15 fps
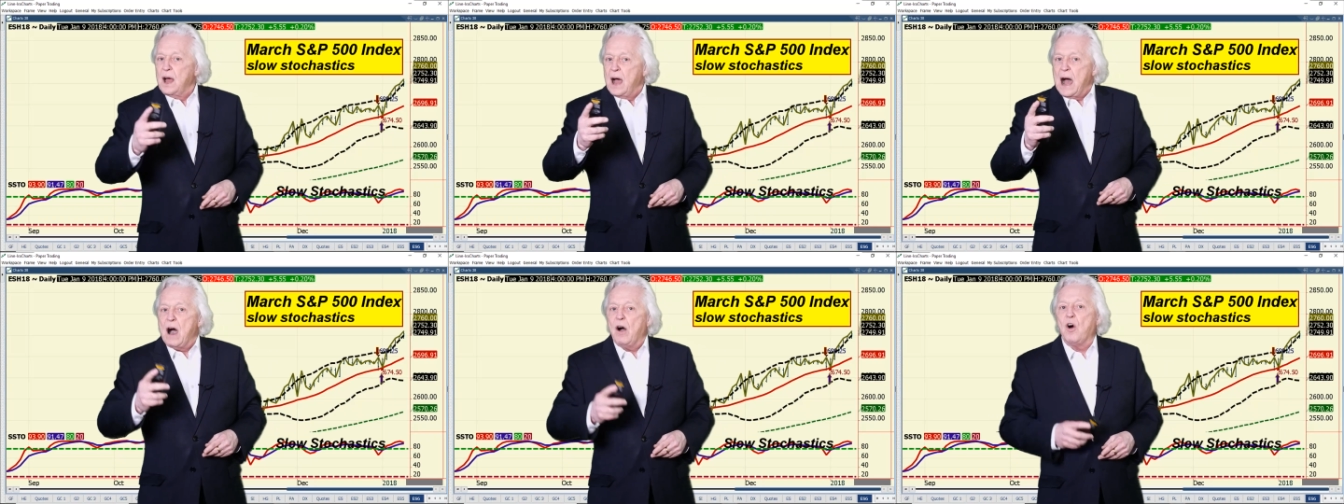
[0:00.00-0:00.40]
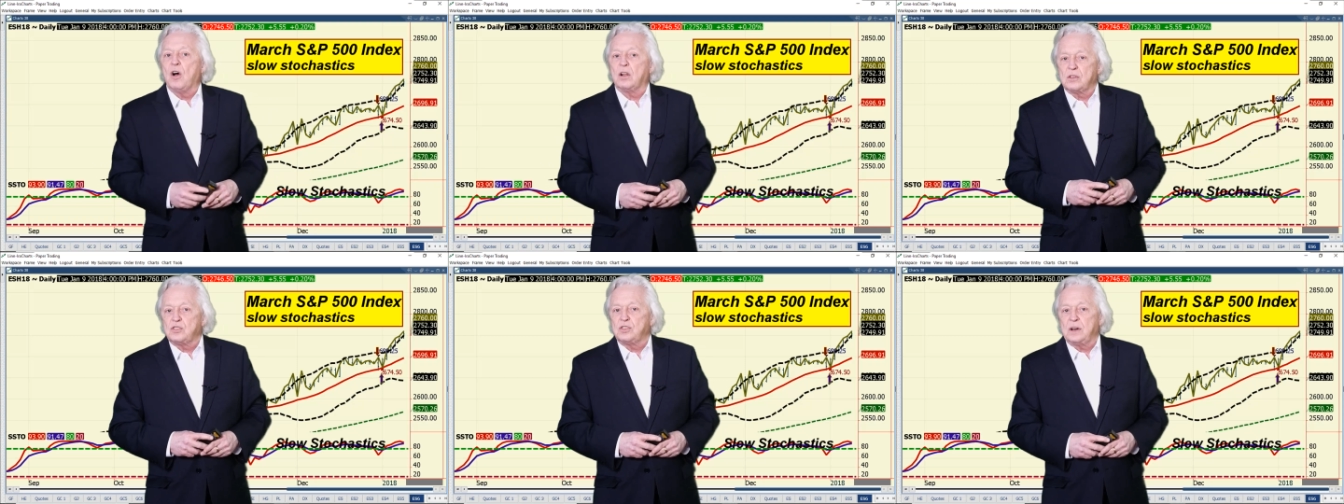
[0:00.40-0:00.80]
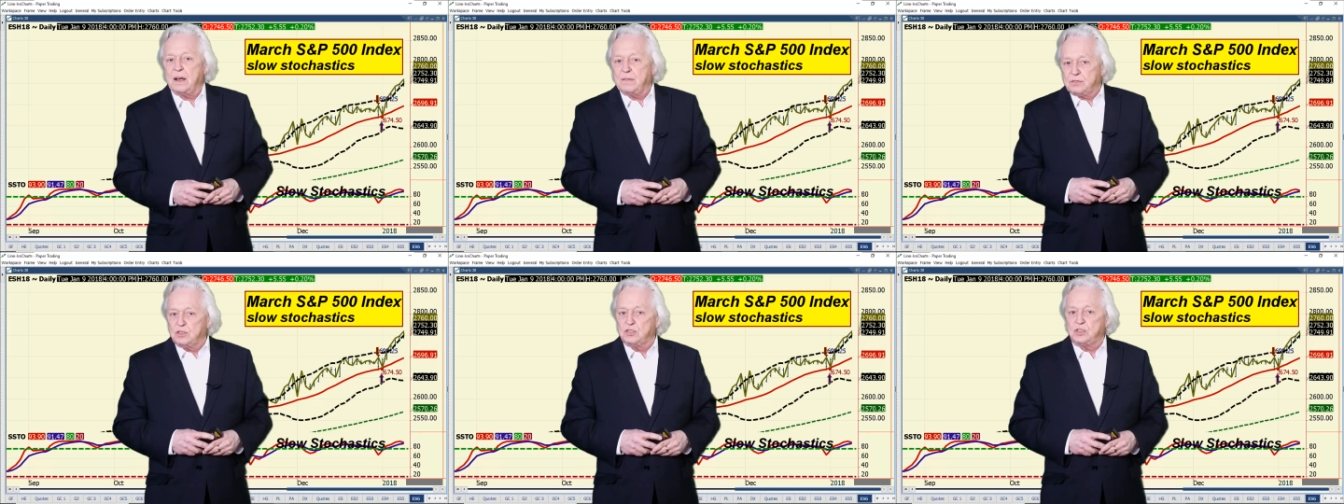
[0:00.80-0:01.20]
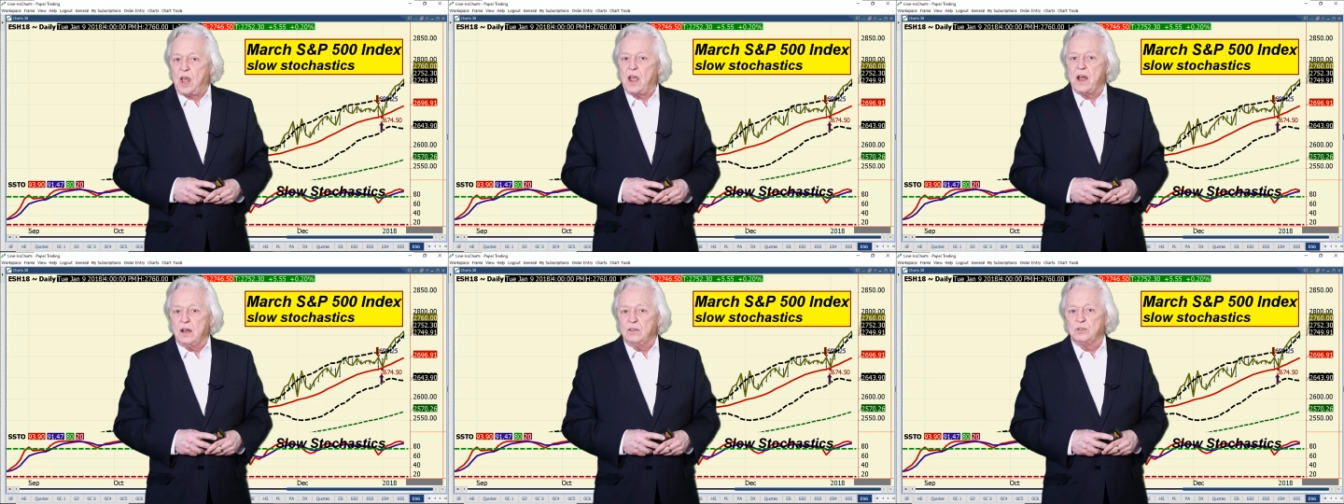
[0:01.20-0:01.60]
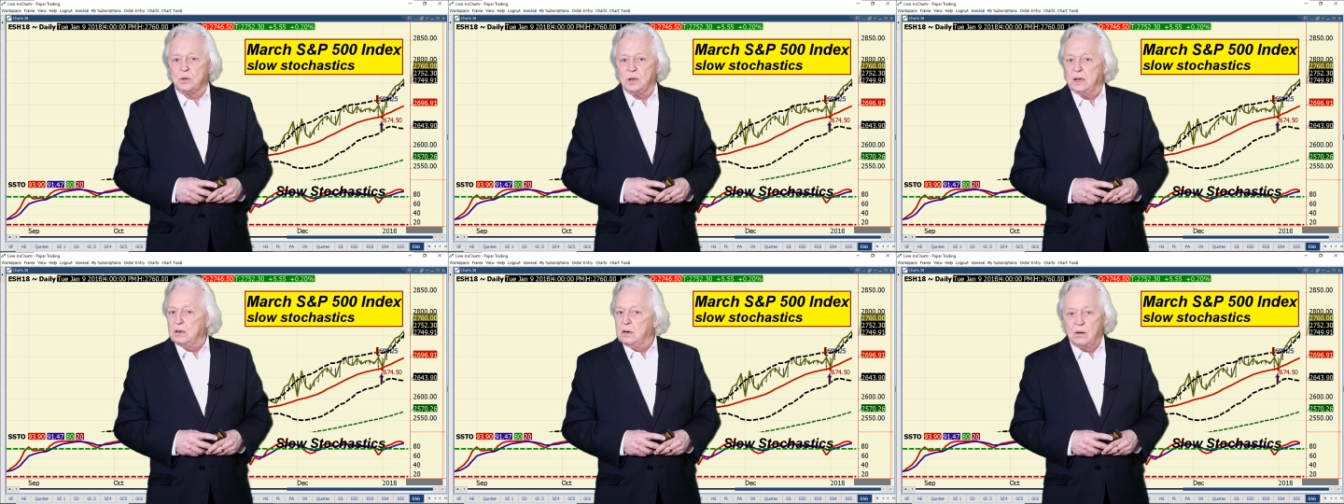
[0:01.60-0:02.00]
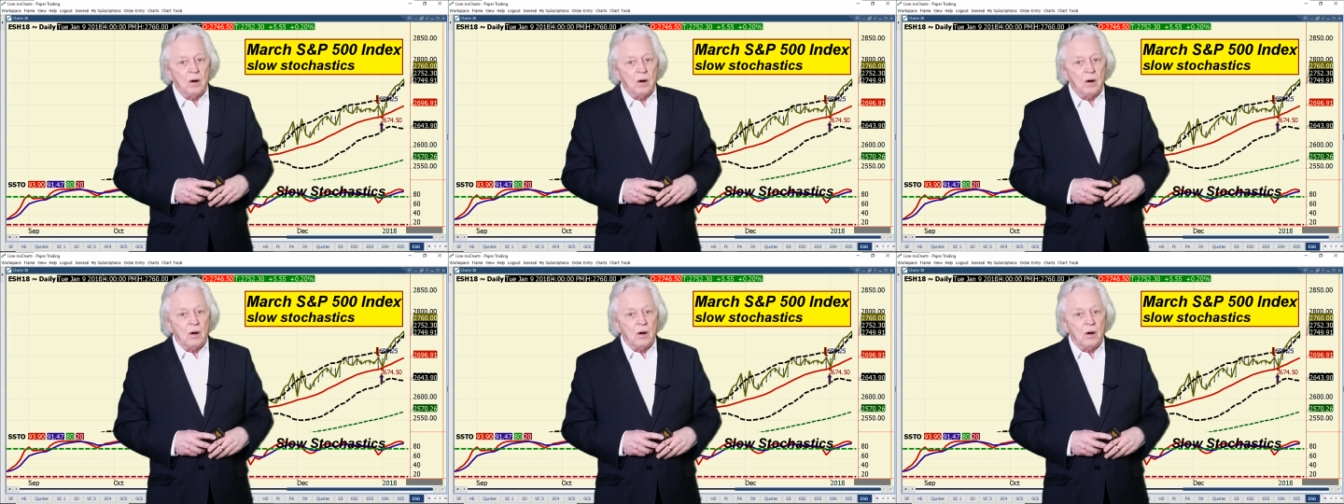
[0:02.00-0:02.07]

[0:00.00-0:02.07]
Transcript: How long does it have to stay under it?